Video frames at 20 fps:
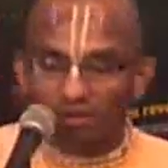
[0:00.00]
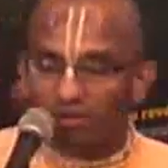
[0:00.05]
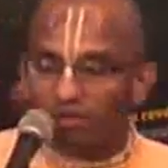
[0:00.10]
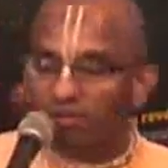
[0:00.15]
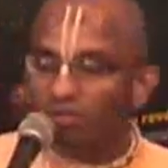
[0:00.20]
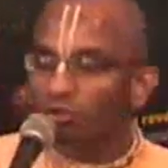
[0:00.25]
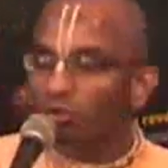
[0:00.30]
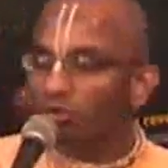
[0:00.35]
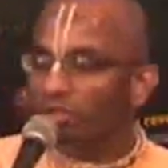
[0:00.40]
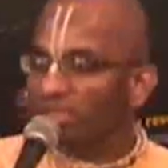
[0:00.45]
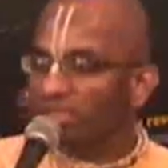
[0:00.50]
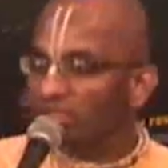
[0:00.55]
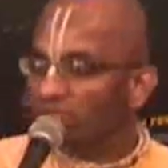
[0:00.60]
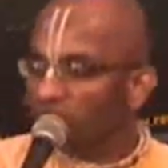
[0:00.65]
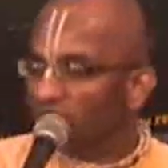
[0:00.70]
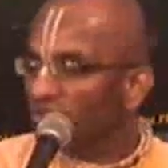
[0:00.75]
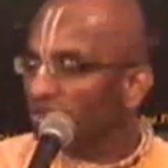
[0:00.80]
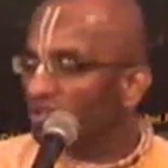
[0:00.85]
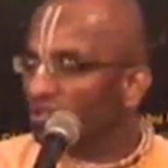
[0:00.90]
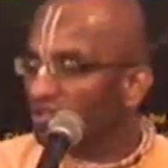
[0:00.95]

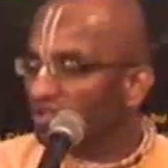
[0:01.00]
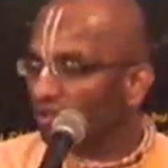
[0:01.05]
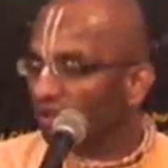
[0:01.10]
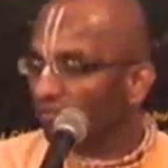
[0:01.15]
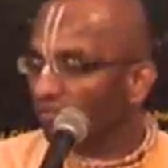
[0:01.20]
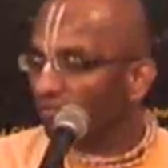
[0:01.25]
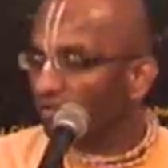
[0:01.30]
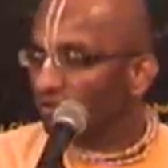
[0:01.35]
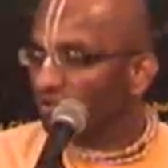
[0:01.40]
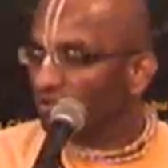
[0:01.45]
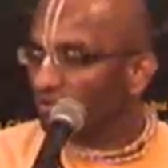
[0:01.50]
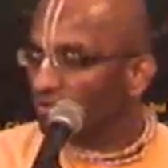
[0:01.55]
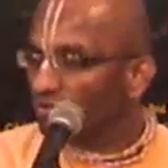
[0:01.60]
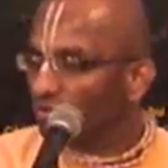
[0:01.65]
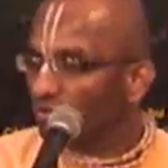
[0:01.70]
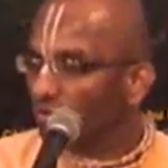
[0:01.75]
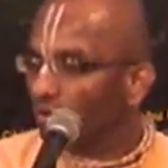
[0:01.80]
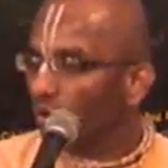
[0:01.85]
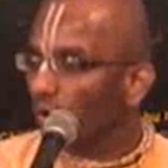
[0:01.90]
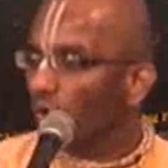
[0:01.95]
Denotations refers to
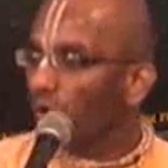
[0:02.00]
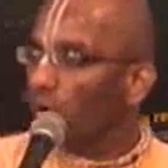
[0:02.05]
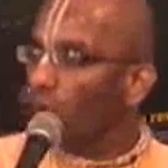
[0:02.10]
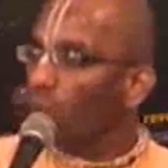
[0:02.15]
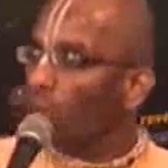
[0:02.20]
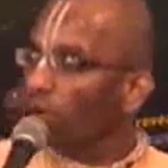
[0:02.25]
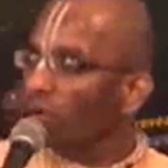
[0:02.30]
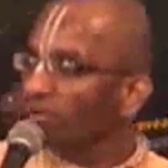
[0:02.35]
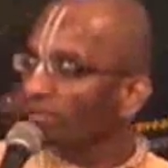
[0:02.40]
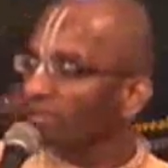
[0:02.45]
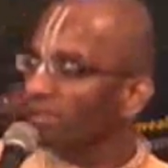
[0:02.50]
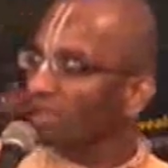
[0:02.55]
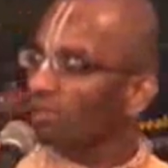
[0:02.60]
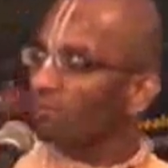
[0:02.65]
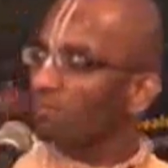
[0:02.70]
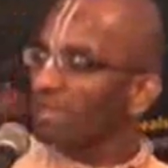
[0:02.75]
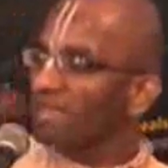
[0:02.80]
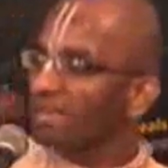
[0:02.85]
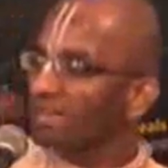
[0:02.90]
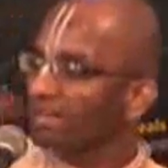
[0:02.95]
what they
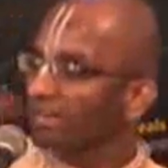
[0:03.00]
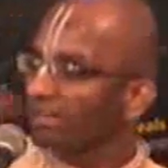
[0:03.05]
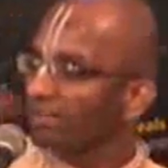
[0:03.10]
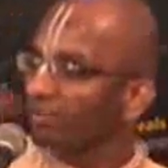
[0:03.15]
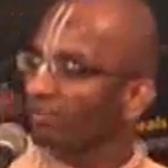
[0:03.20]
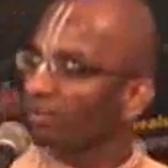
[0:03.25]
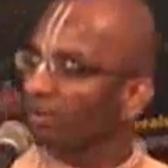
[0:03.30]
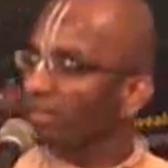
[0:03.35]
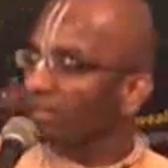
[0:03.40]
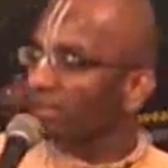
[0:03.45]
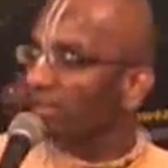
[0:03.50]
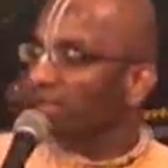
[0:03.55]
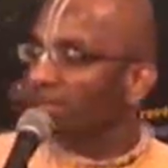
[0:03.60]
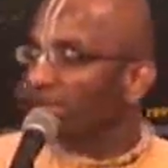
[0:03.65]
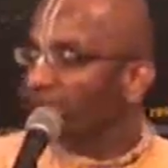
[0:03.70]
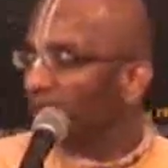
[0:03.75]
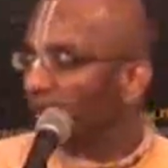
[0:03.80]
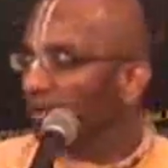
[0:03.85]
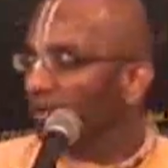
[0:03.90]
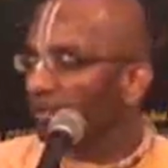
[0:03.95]
mean literally
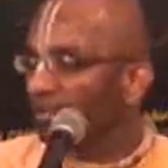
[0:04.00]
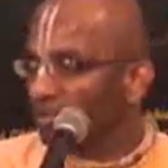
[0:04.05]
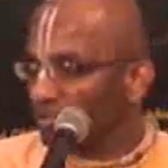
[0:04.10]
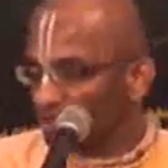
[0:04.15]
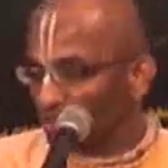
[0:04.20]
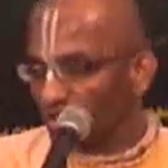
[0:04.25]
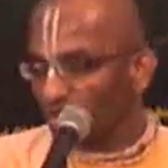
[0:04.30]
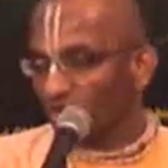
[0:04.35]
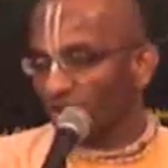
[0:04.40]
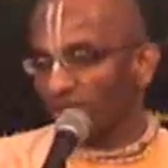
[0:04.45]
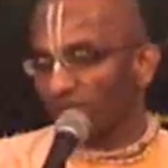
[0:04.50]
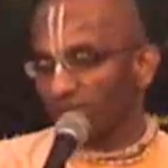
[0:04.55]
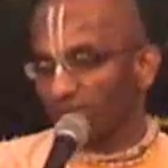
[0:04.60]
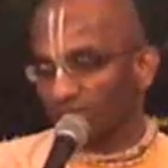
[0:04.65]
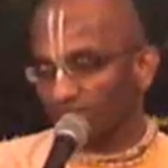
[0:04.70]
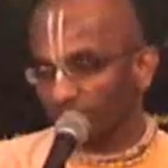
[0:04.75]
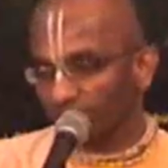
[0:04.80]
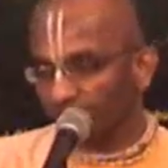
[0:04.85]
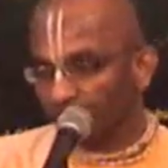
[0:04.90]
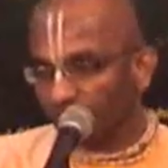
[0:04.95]
in a dictionary.
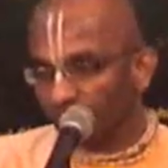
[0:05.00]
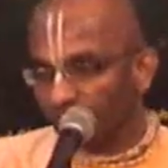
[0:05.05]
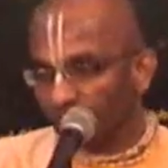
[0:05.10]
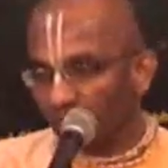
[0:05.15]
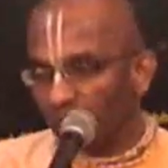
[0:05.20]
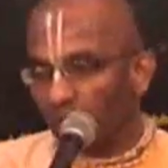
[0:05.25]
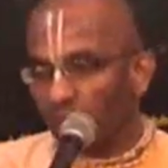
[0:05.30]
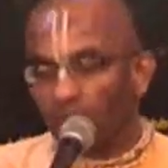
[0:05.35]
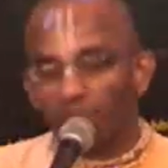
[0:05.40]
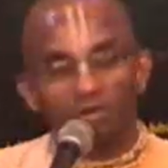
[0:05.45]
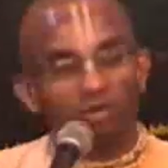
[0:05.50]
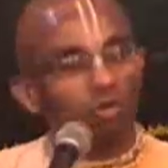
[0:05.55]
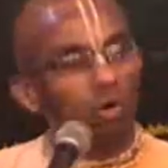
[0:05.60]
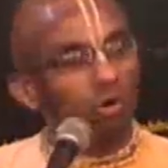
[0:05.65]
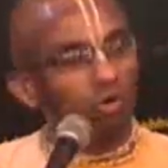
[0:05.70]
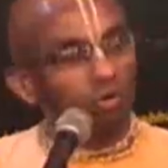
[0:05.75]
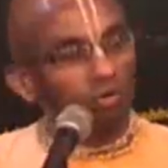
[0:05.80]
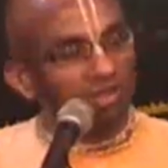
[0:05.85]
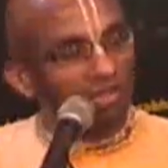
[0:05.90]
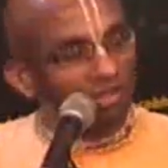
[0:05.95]
But
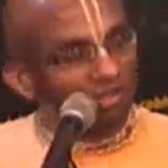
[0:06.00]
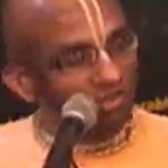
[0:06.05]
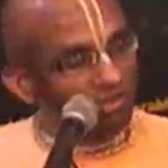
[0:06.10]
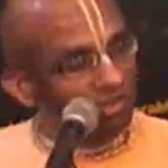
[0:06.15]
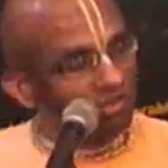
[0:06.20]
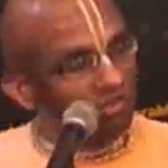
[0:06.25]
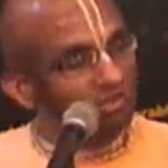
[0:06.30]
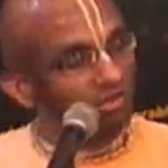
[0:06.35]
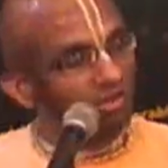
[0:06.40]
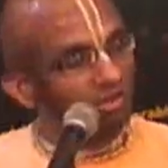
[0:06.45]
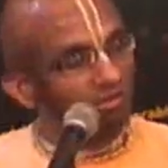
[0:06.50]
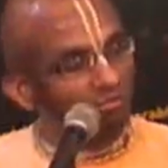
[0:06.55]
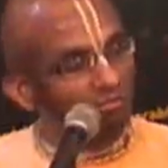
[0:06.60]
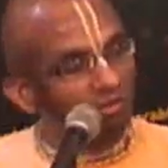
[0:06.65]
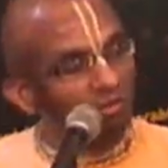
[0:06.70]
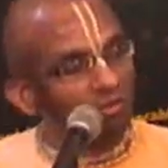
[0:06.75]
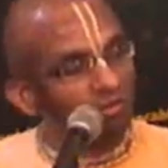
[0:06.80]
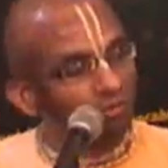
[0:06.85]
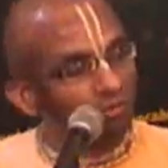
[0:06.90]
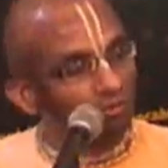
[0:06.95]
connotations
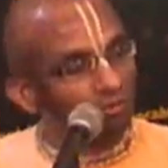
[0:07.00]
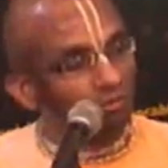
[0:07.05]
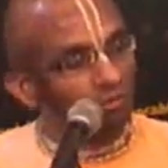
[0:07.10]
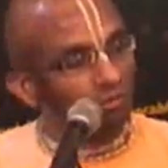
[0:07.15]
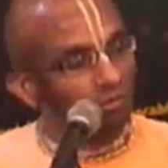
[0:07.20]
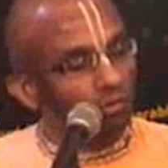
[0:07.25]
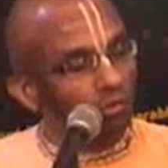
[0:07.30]
refer to